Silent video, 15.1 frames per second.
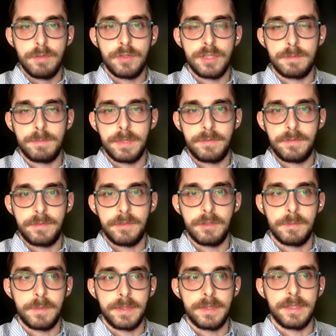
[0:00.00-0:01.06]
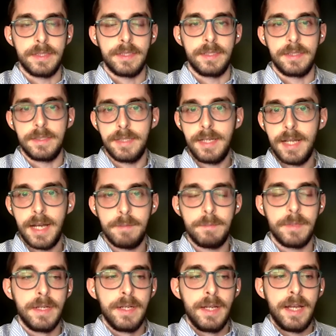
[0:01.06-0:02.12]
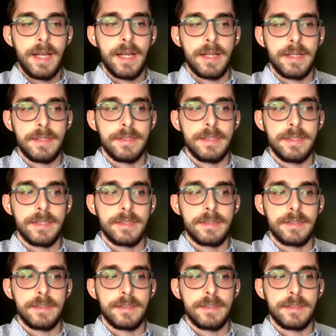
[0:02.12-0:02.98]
which is performed in the lab, and it